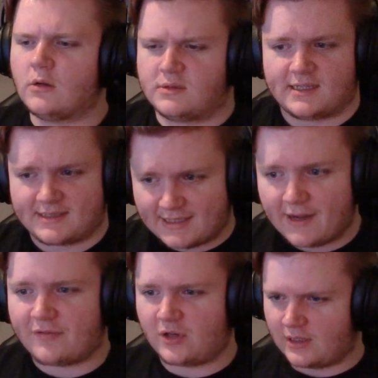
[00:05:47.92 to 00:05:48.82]
So there's
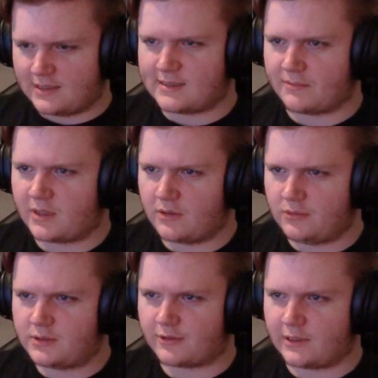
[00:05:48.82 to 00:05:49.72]
definitely something
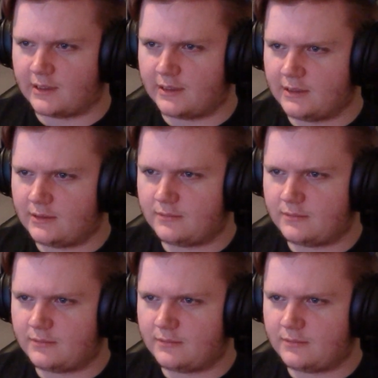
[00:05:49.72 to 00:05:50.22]
altering it here.